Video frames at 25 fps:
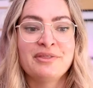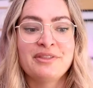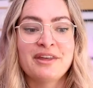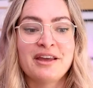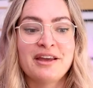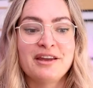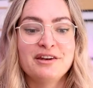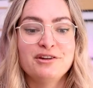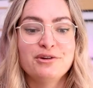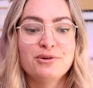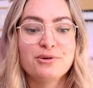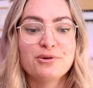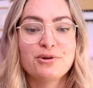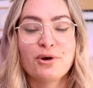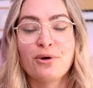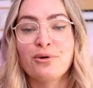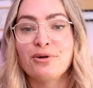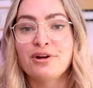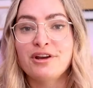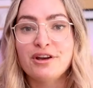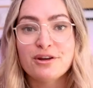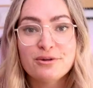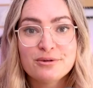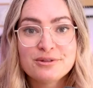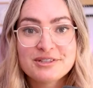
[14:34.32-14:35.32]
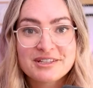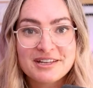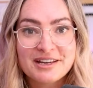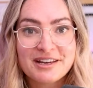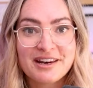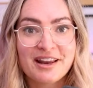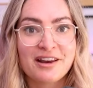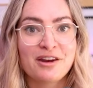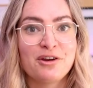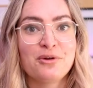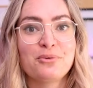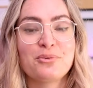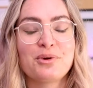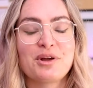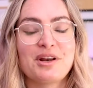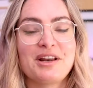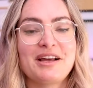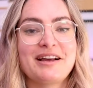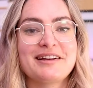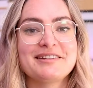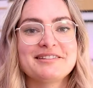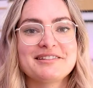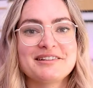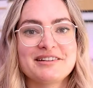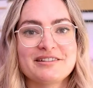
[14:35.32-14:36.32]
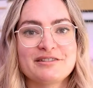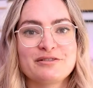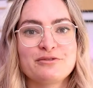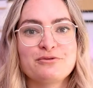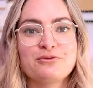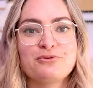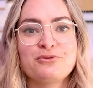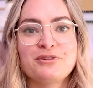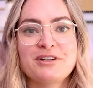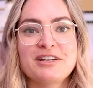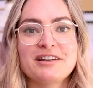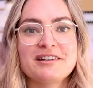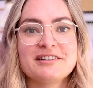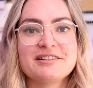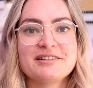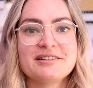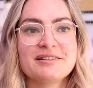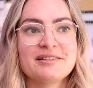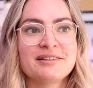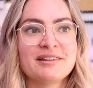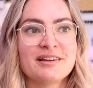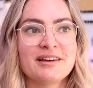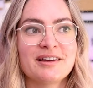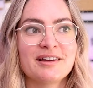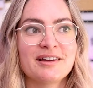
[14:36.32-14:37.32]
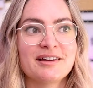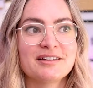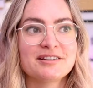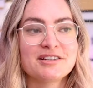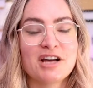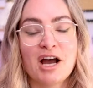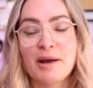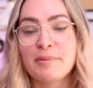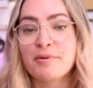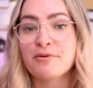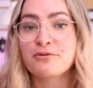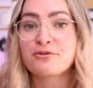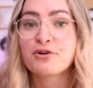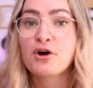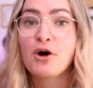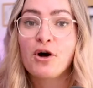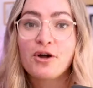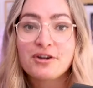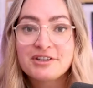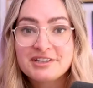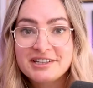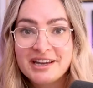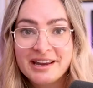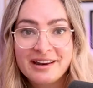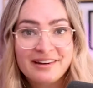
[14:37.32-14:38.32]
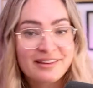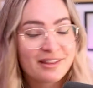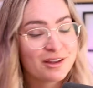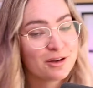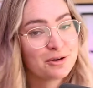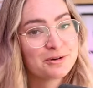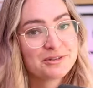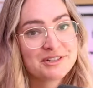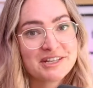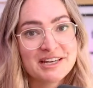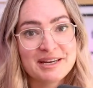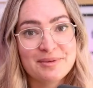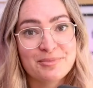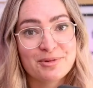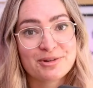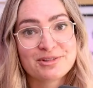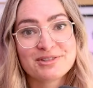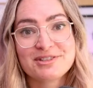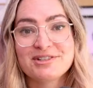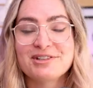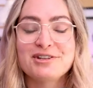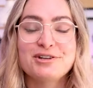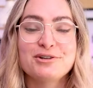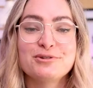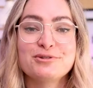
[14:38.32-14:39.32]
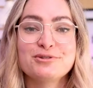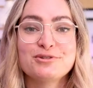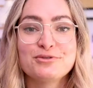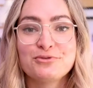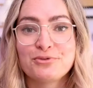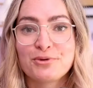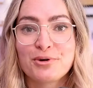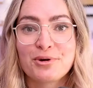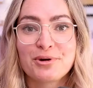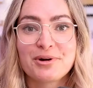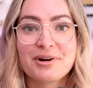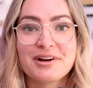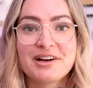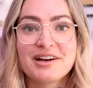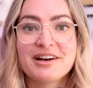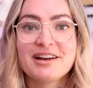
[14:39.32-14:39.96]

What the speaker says: and then you go to use it and you realize it doesn't fit the type of content that your team wants to use for